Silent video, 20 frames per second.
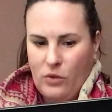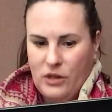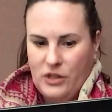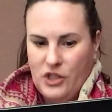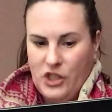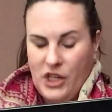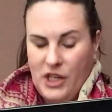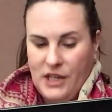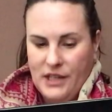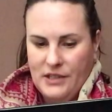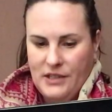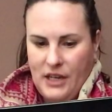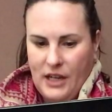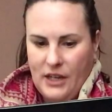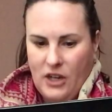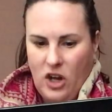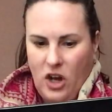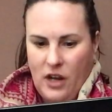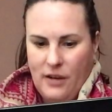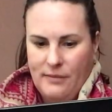where Genius
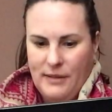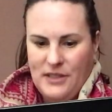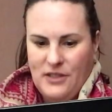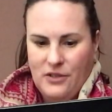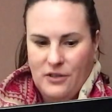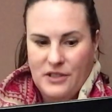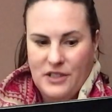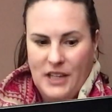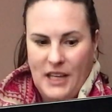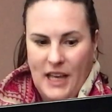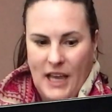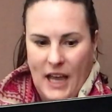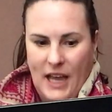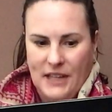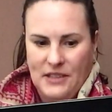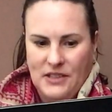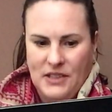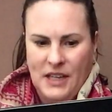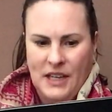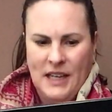had gone, Mr. Z
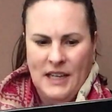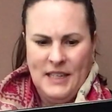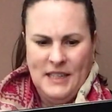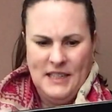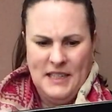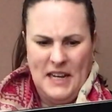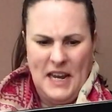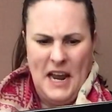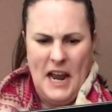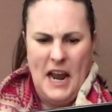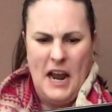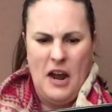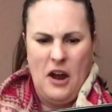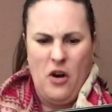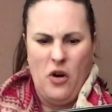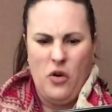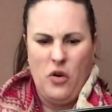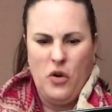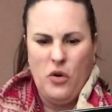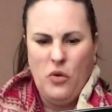asked,
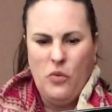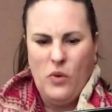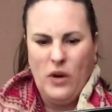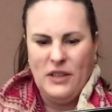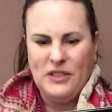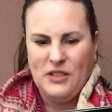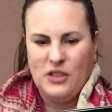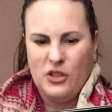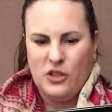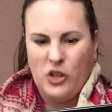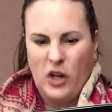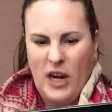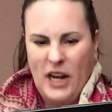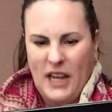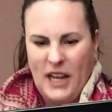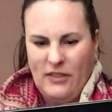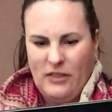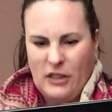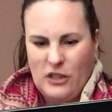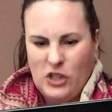Now, who wants to try to
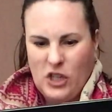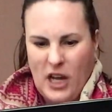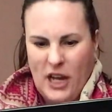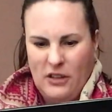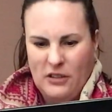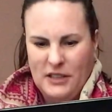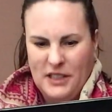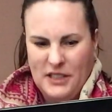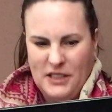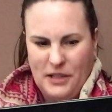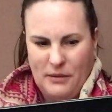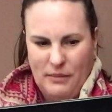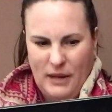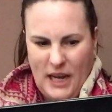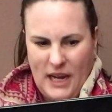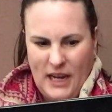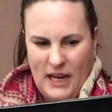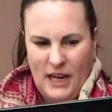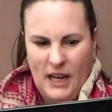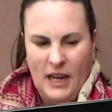get the child into
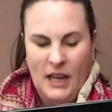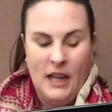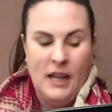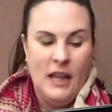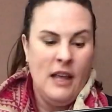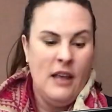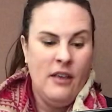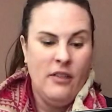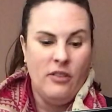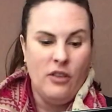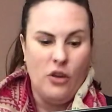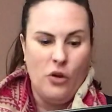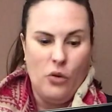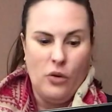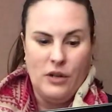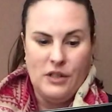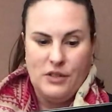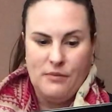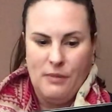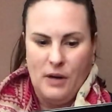bed? The
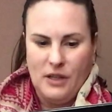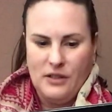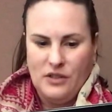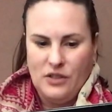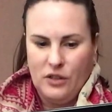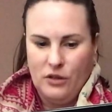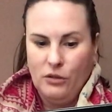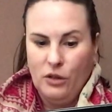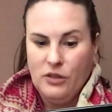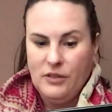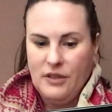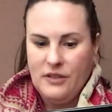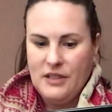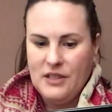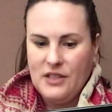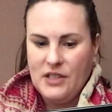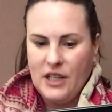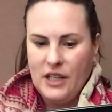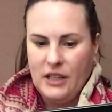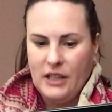orange monster looked at the
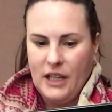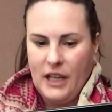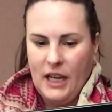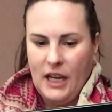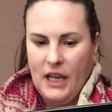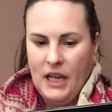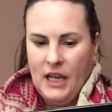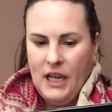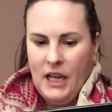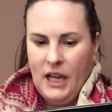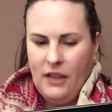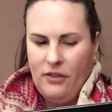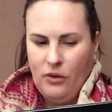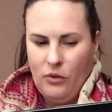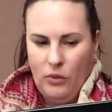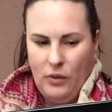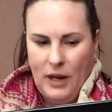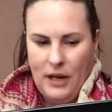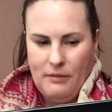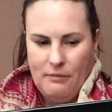ceiling, and the
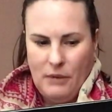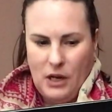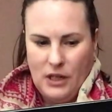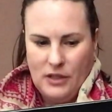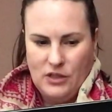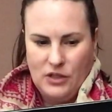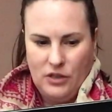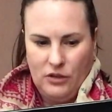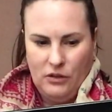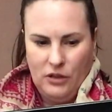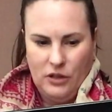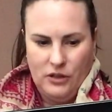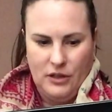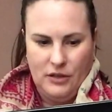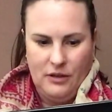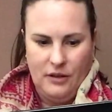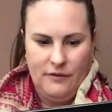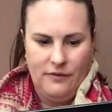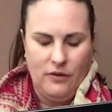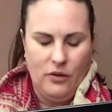red monster looked
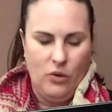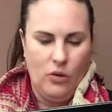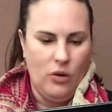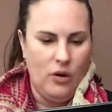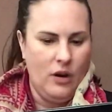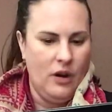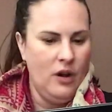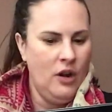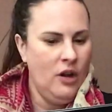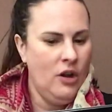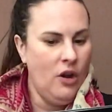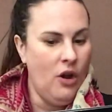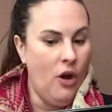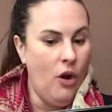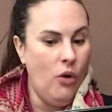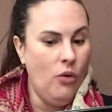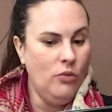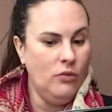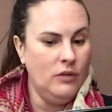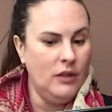at the floor.
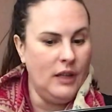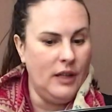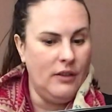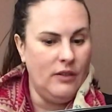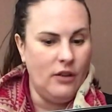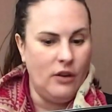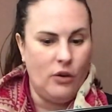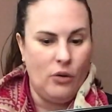Only the